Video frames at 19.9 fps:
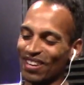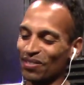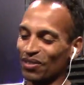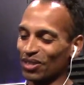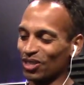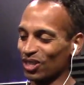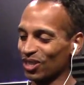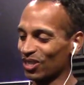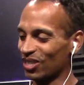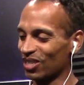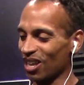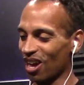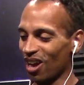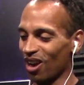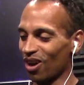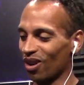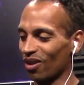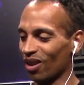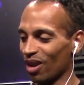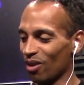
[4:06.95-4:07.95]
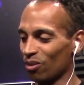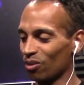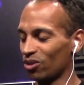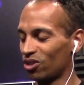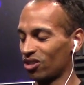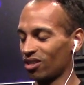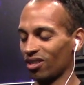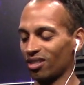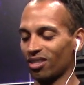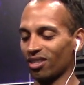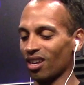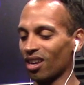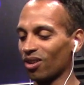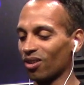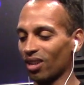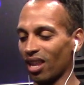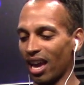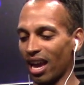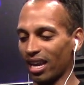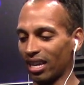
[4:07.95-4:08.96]
it was just so. It was just so
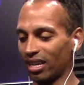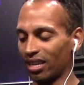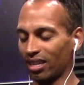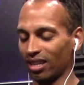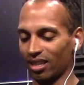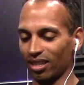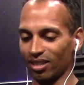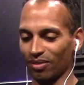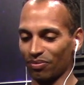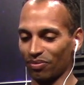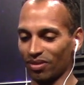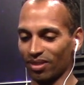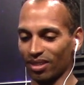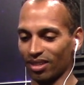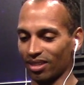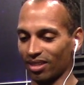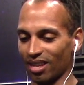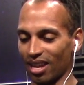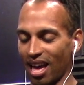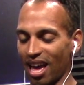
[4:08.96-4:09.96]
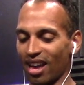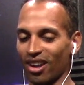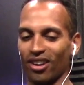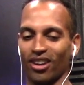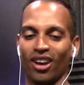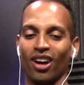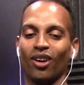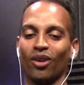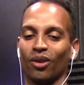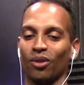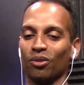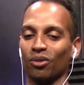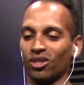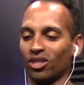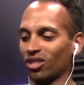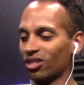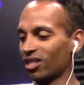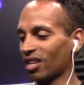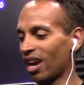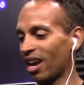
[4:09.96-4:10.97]
like I don't know. It was
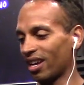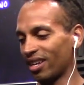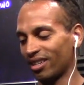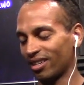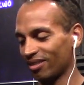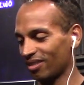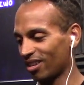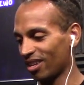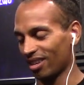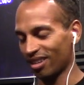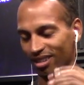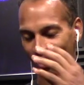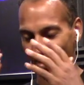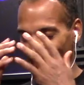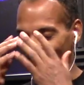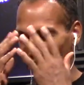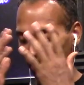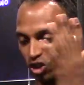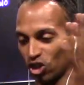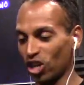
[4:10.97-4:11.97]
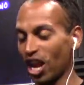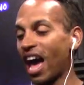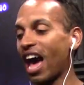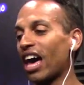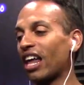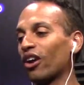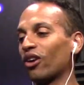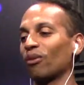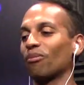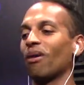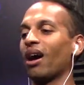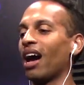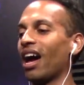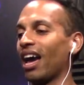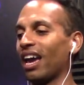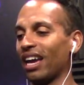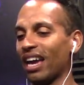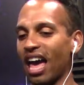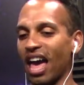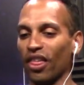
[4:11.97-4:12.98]
just like it shattered
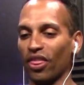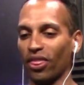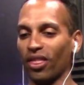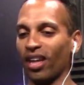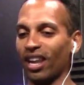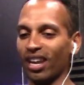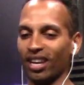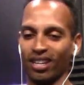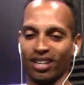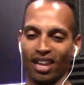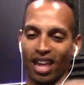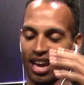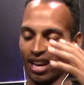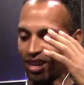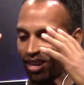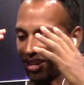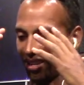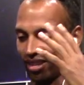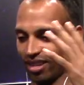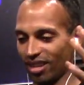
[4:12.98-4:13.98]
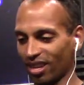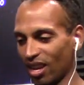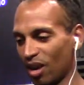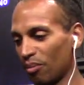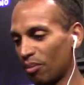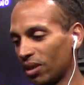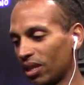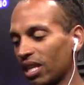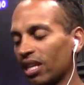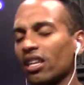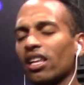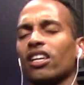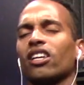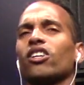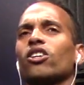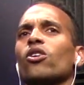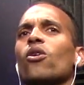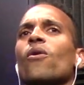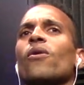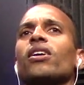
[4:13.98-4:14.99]
my athletic like belief. Like you
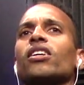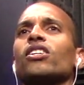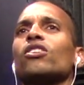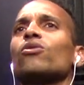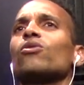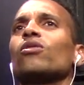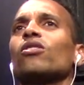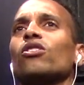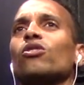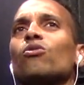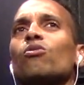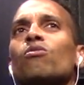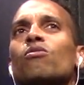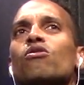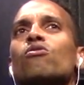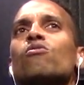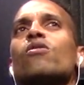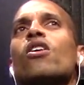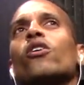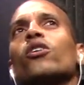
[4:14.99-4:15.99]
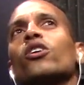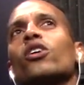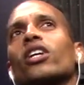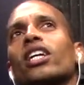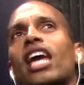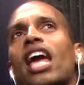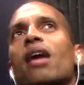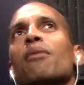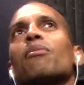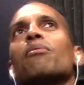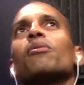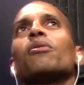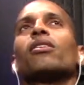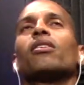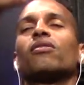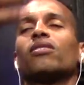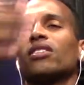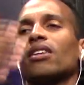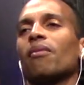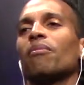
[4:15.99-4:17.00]
know what you you you know you're capable
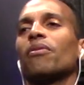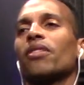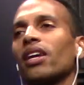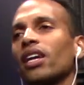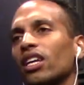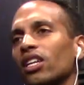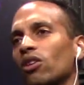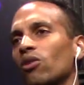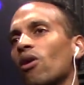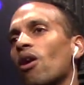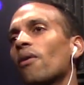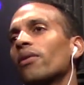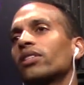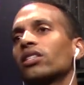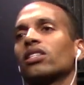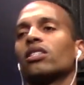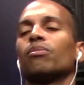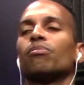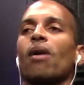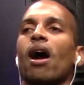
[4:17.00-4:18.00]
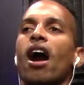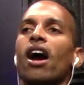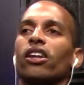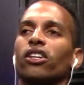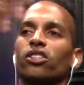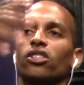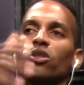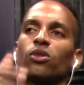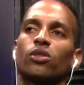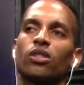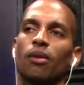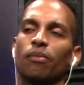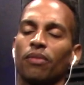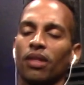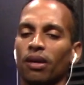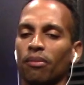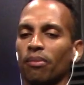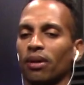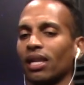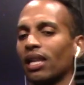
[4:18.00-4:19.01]
of something and you always aspire to do
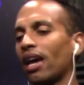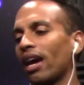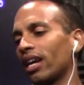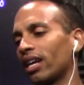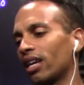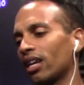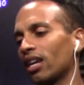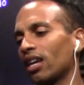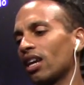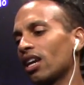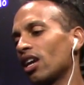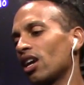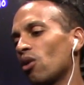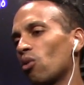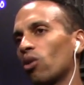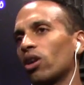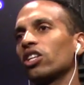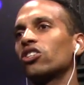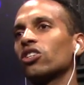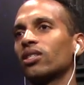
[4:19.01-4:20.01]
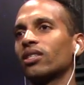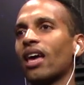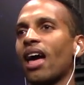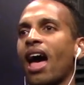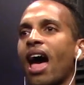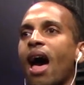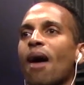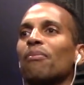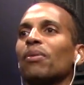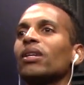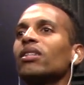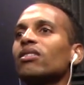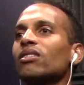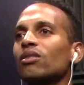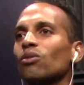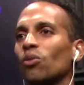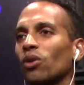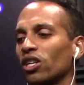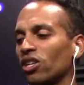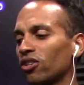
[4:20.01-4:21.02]
something, but like when it just happens,
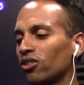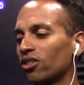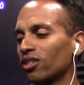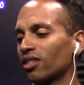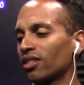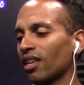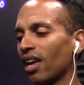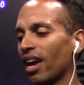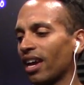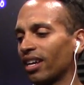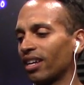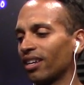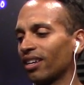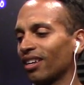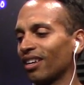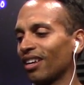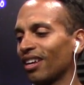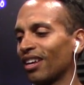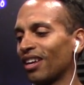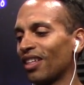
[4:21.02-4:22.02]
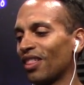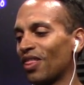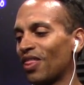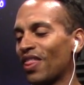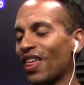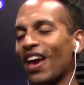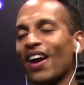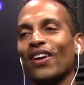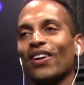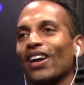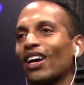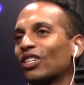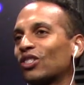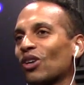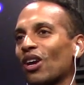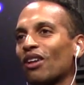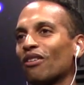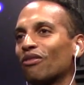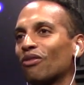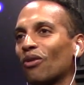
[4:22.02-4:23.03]
mm. when mm-hmm. you're just like there, not
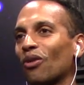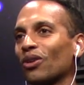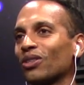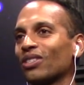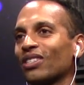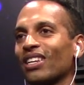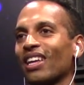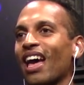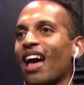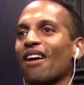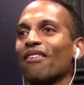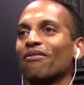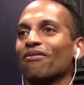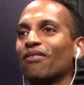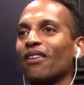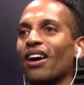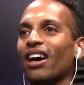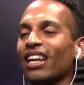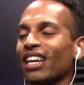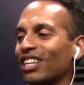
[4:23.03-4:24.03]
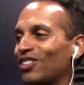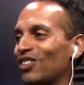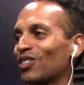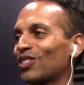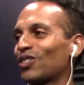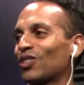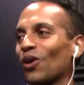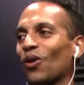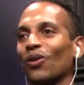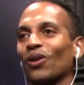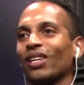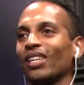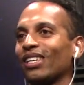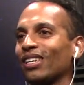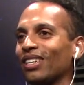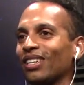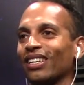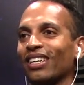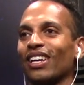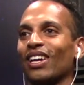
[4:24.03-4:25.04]
trying to force it to have fun, it just
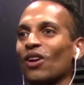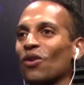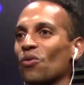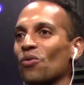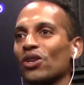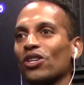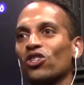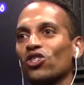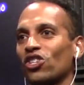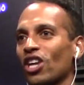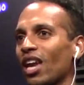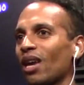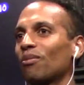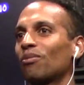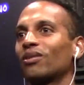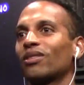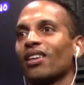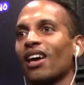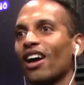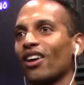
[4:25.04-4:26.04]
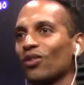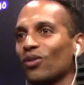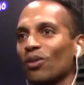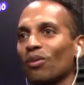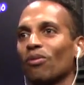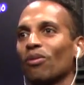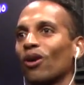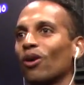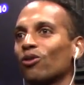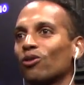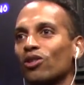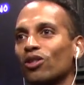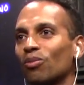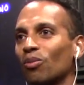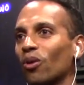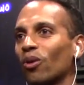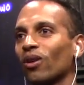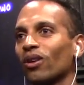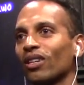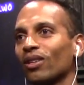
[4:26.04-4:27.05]
totally reshapes how you approach
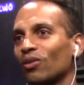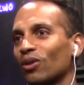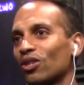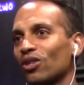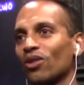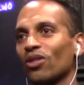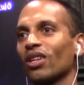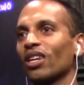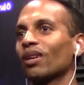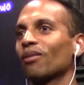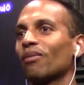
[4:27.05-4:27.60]
sport and what you think